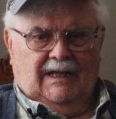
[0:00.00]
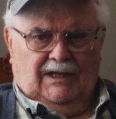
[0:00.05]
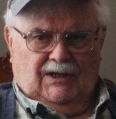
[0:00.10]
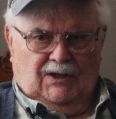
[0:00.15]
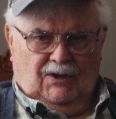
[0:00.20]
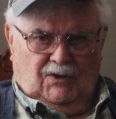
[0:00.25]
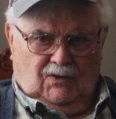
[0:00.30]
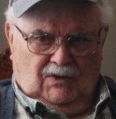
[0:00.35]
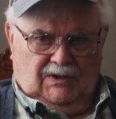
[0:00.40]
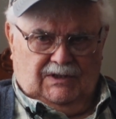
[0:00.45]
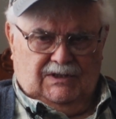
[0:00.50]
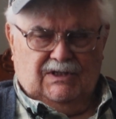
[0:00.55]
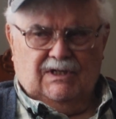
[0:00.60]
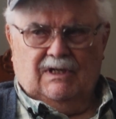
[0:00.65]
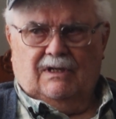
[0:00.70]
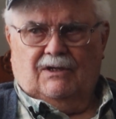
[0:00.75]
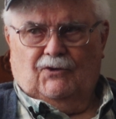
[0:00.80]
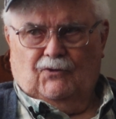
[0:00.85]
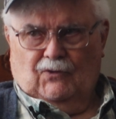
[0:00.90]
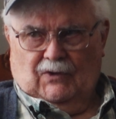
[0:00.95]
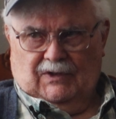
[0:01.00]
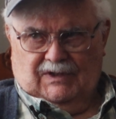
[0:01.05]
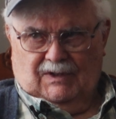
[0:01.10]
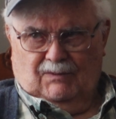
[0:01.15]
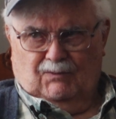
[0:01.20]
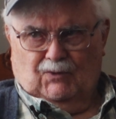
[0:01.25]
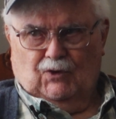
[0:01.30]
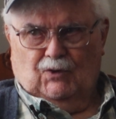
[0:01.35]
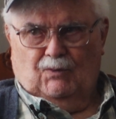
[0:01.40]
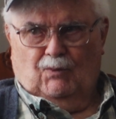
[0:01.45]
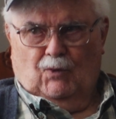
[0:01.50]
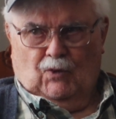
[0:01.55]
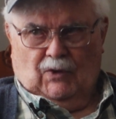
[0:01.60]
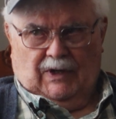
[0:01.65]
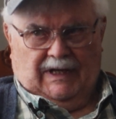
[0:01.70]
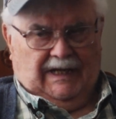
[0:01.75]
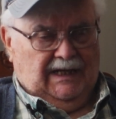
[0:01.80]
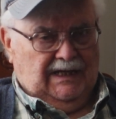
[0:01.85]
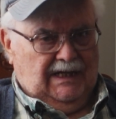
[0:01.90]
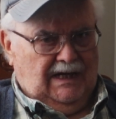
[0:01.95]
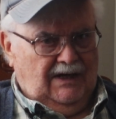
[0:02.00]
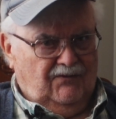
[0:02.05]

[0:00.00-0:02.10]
he'd always greet them good morning.